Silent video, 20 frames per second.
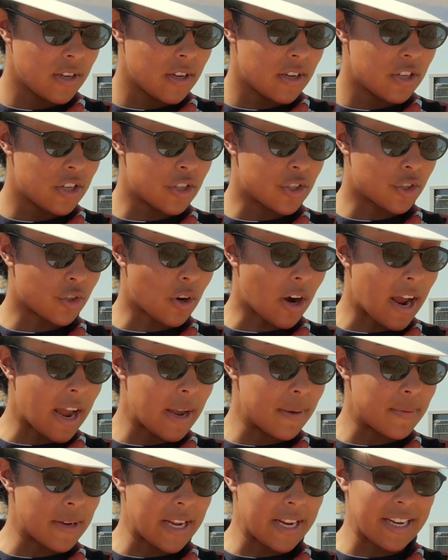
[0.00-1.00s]

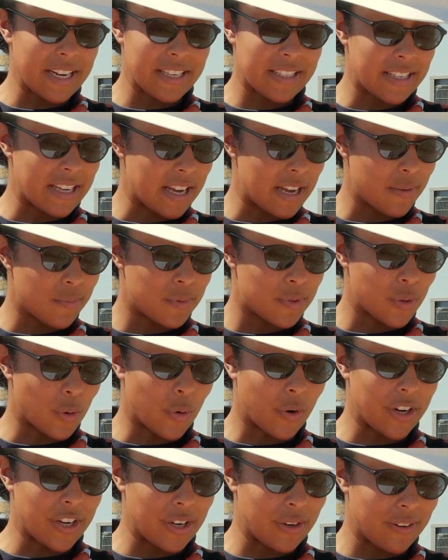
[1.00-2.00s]
described any tips
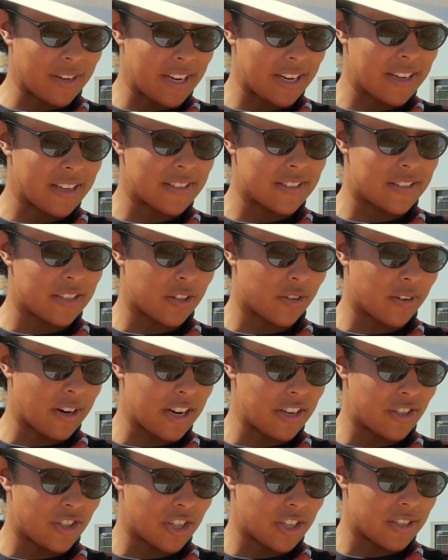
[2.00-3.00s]
or unique
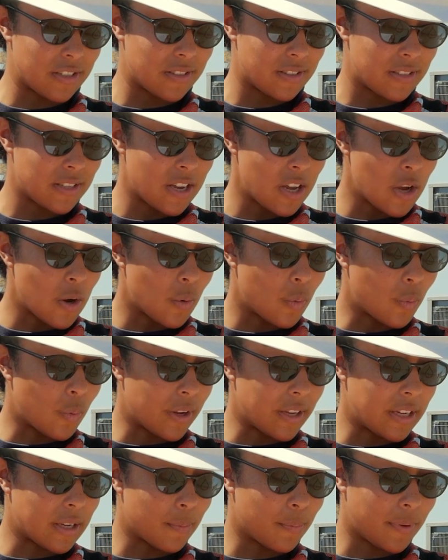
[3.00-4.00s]
considerations
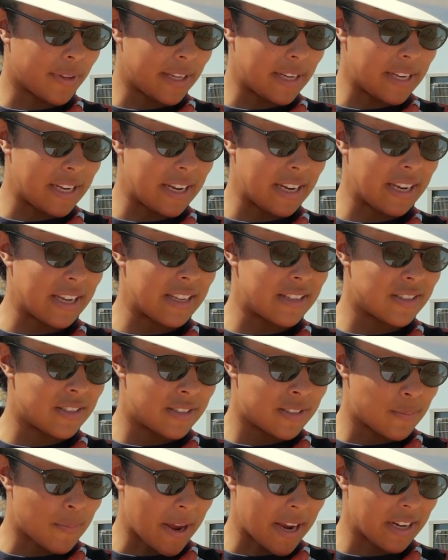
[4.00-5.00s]
when completing
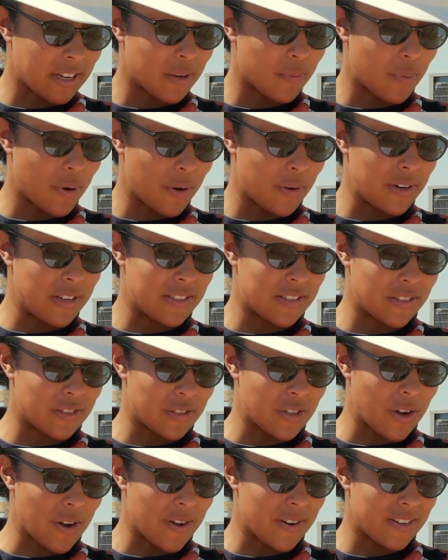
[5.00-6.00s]
inspect components
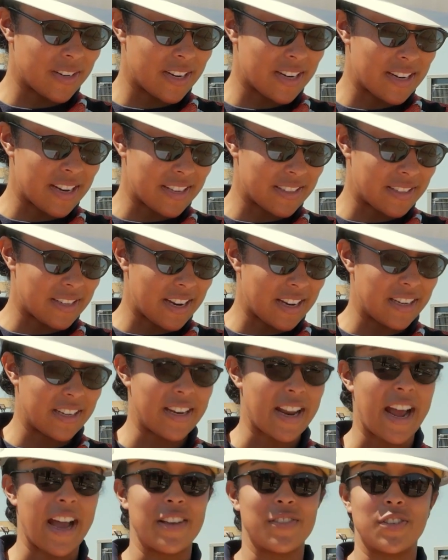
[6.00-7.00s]
installed in designated
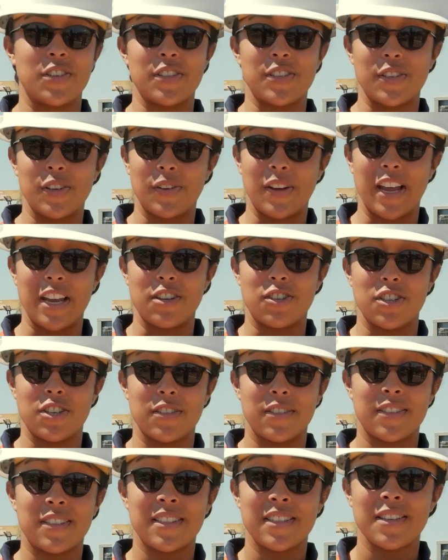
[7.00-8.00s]
hazardous
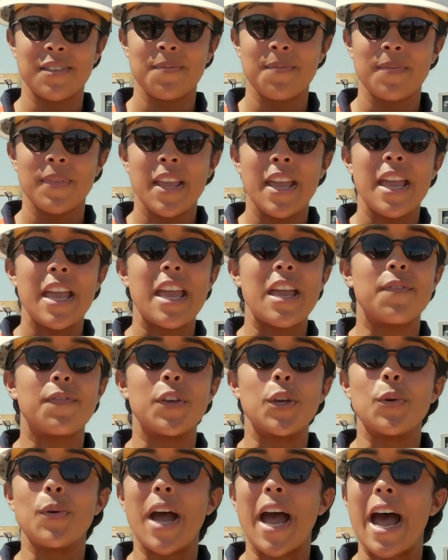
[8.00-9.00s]
locations. If
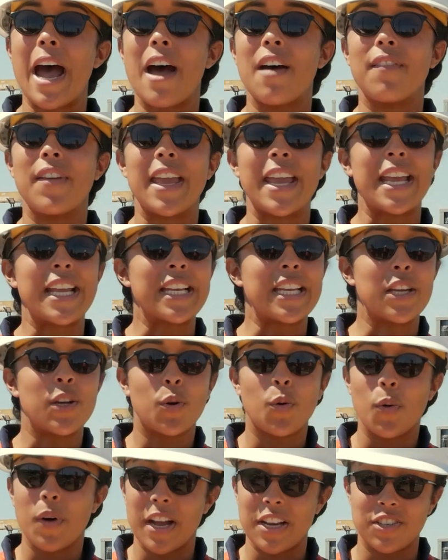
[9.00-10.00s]
you have any
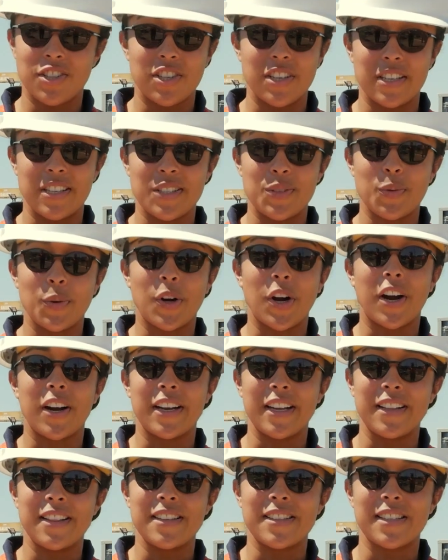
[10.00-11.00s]
questions
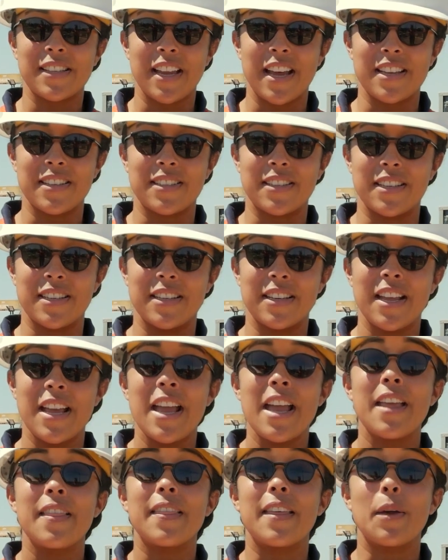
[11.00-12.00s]
regarding this lesson,
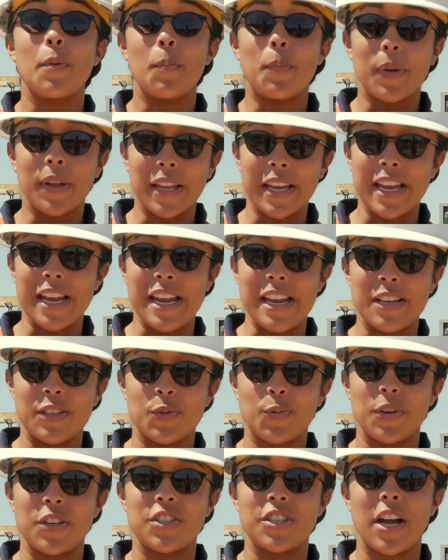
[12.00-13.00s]
then
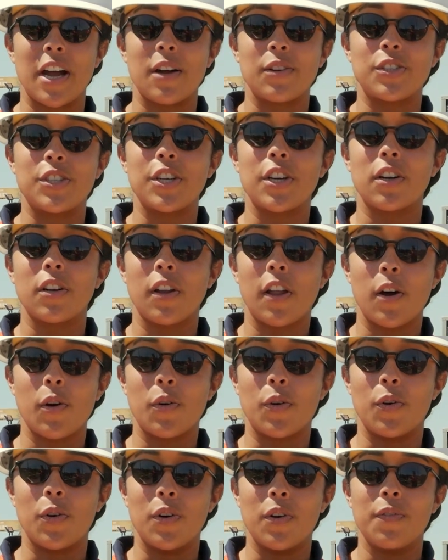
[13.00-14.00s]
please reach out to your
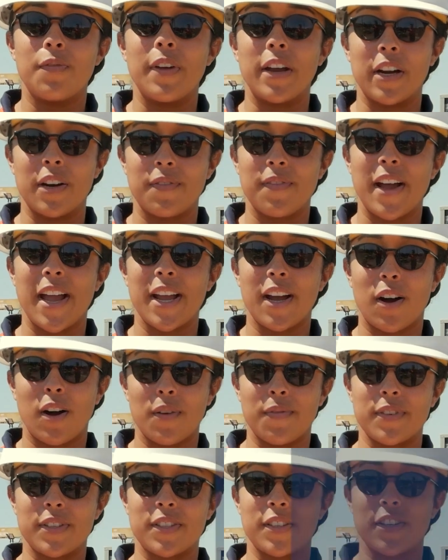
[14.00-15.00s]
local verifying
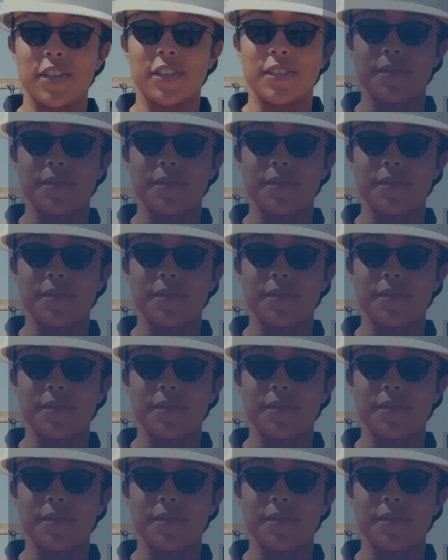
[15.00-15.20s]
officer.